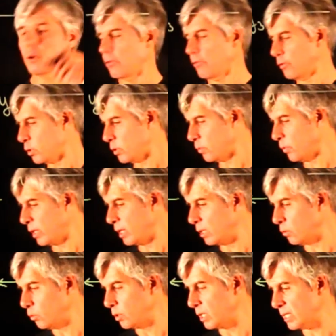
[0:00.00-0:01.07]
First we
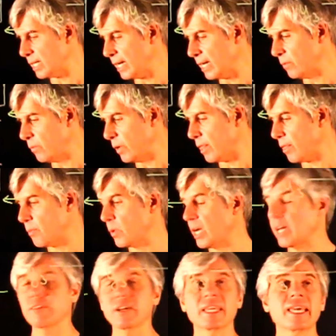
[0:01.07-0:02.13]
need to decide whether we
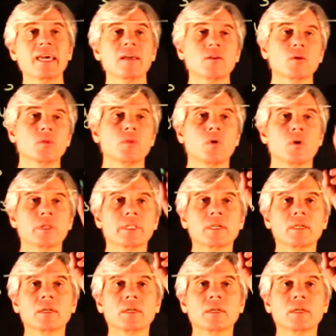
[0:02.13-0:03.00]
have a carry or not.